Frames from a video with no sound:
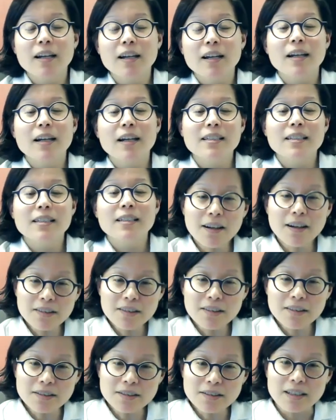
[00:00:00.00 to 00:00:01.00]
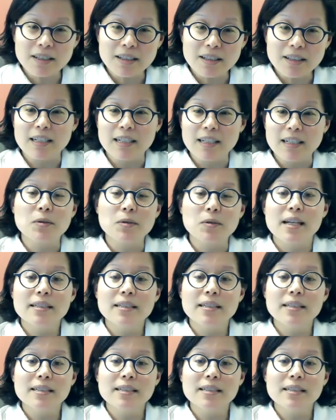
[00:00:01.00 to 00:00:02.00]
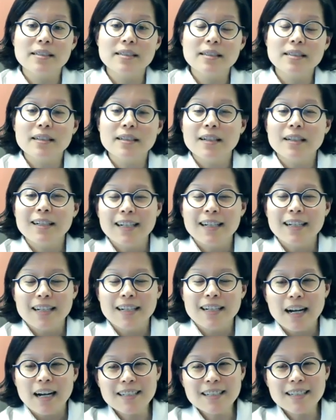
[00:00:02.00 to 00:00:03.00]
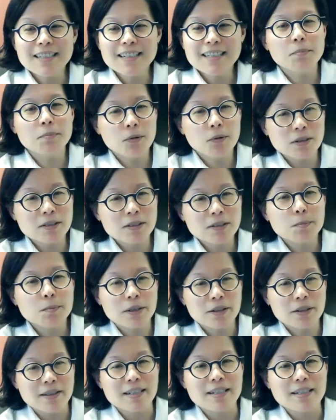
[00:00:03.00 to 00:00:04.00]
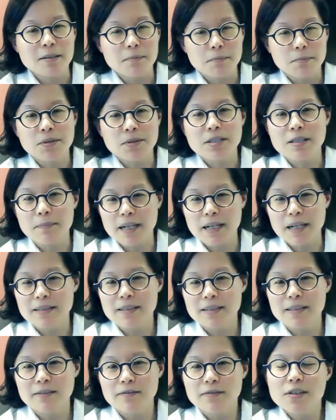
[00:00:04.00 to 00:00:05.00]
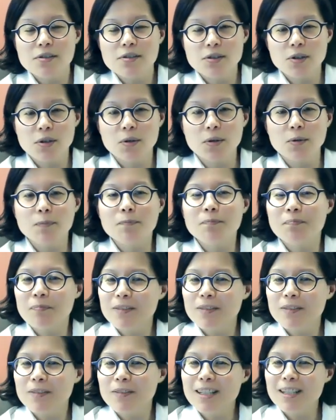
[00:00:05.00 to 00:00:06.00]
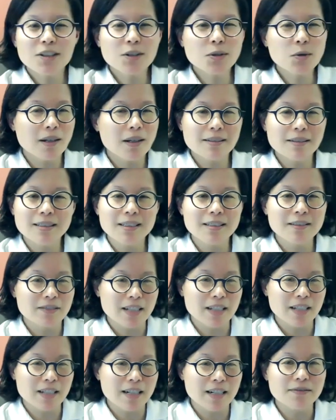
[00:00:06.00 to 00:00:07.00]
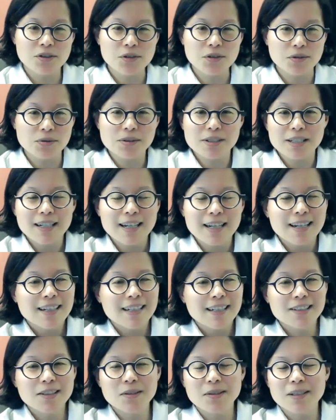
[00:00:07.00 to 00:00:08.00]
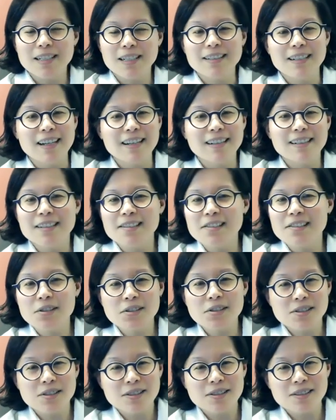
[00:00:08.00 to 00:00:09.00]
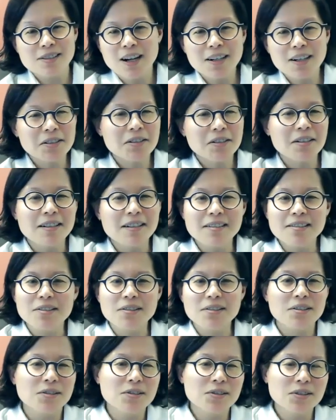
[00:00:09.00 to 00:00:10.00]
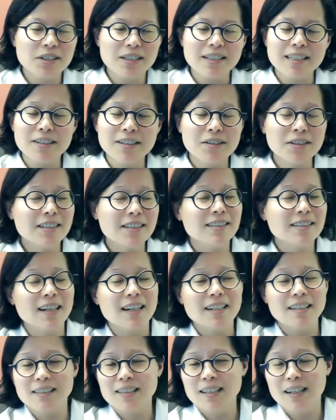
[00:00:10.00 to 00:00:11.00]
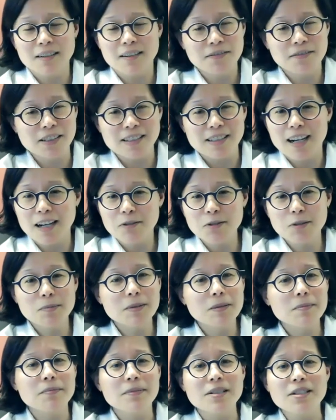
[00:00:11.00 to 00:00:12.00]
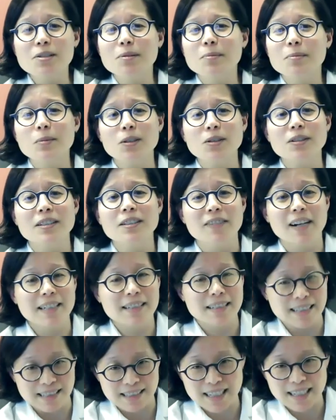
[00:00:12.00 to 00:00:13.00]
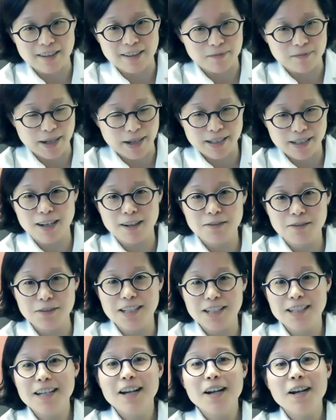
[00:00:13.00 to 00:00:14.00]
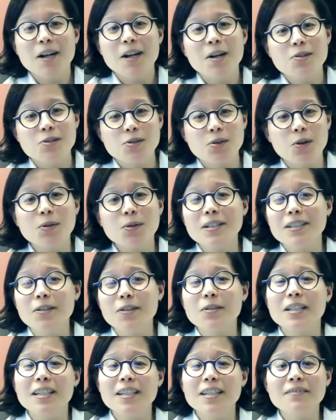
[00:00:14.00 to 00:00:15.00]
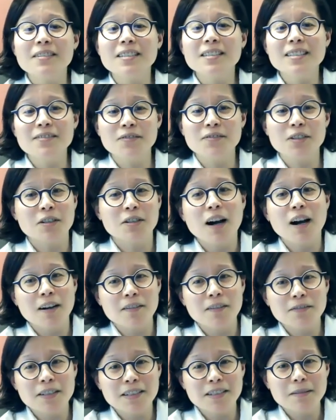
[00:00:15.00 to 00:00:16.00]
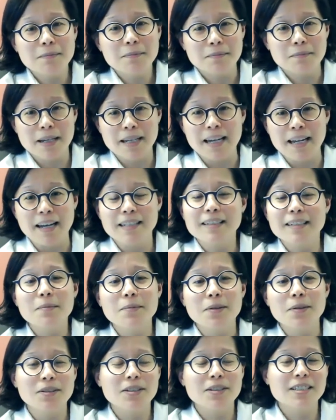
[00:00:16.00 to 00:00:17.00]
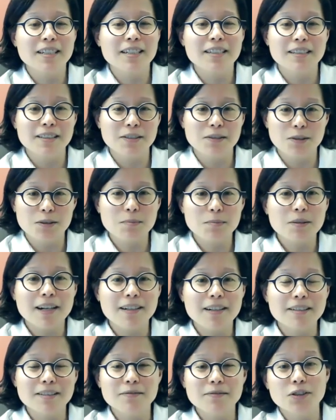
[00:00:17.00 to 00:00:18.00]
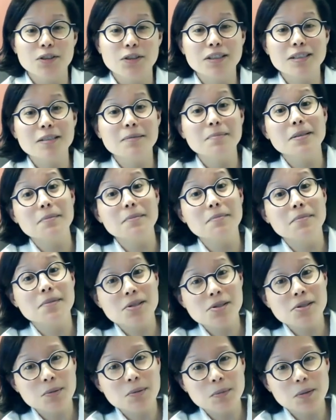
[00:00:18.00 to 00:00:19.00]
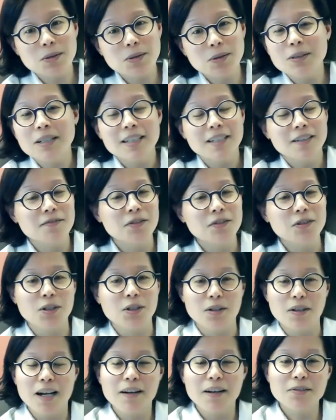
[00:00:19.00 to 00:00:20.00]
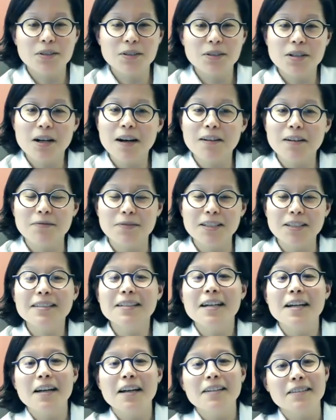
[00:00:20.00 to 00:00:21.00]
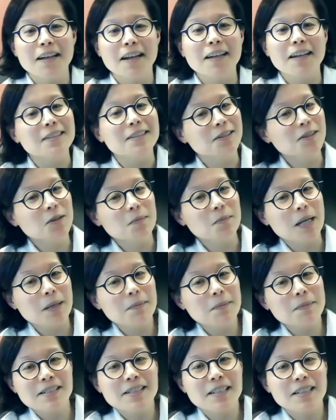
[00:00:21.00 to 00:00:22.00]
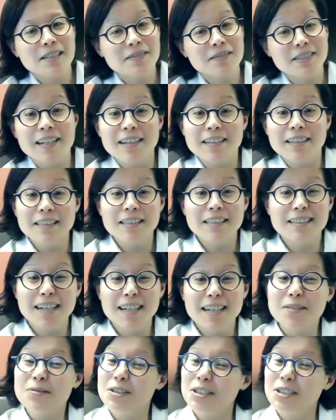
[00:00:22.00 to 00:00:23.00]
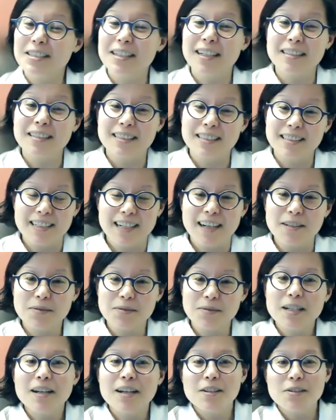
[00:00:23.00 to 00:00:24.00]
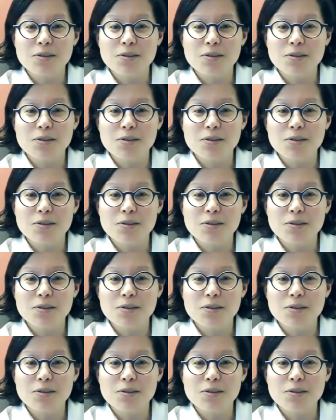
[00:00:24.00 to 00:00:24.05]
The other thing I will say is I think it's important to put things in perspective. So, these are quality of life issues. You know, and, and as a doctor and as a surgeon, I drink a lot of coffee. I would be miserable if I didn't have my coffee. So, you know, even if the coffee may end up irritating your bladder, if you're going to be miserable if you don't have your coffee, then, you know, maybe instead of cutting it out, just cut it down.